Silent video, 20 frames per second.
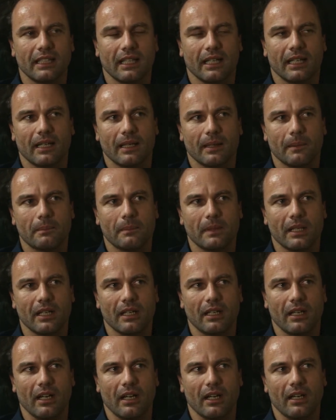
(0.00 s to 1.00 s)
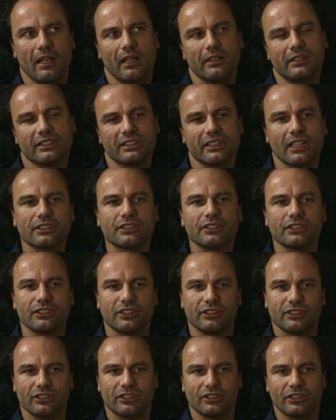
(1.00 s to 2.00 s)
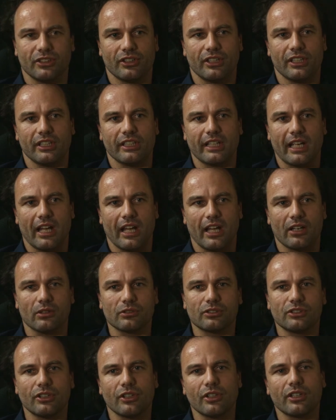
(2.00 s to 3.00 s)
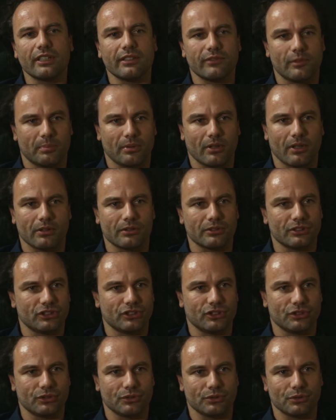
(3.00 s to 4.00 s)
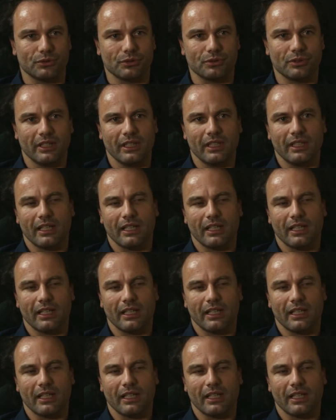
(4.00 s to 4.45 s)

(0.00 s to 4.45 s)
a discussion concerning an alternative approach to